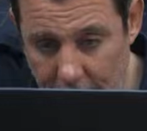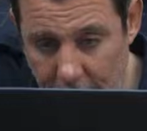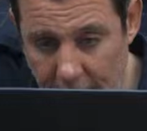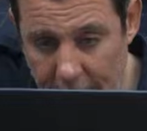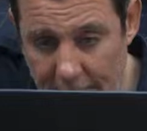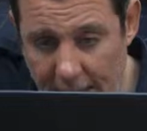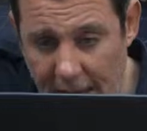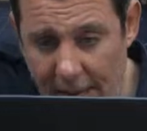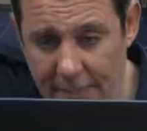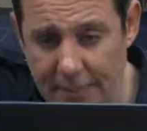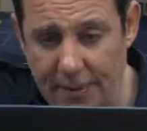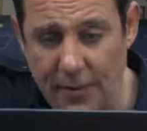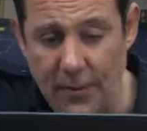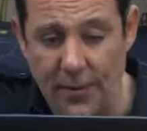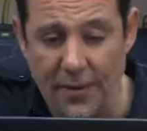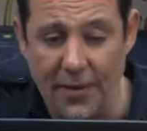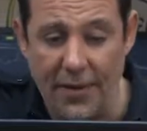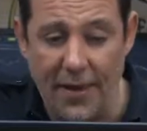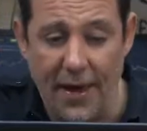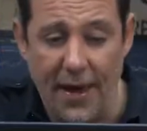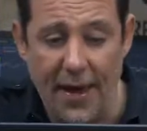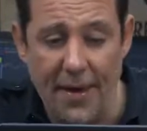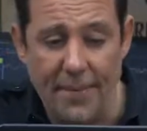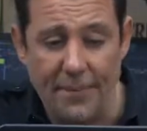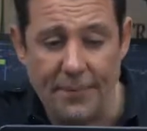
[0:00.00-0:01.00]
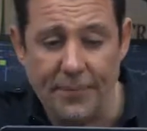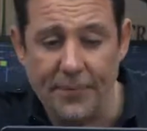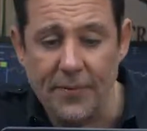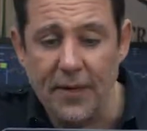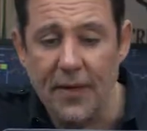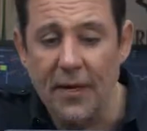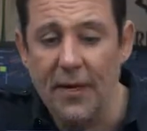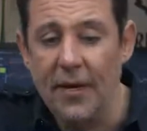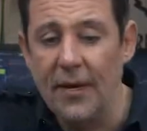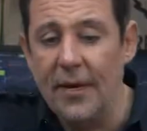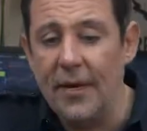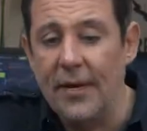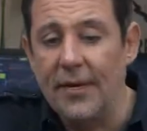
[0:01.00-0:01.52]
I'm happy with that.
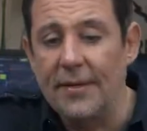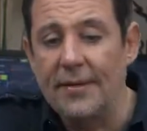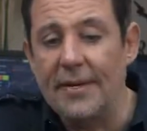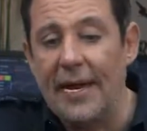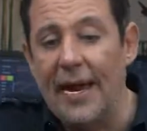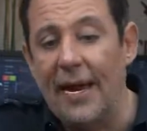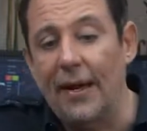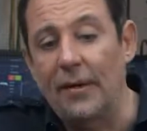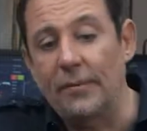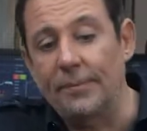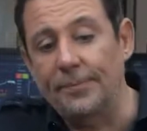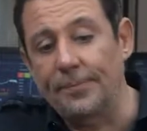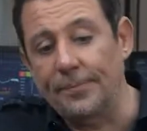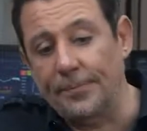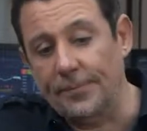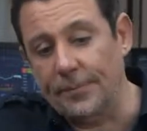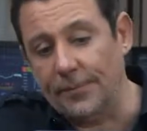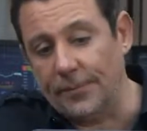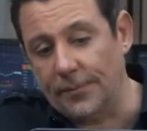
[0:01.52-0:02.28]
Now,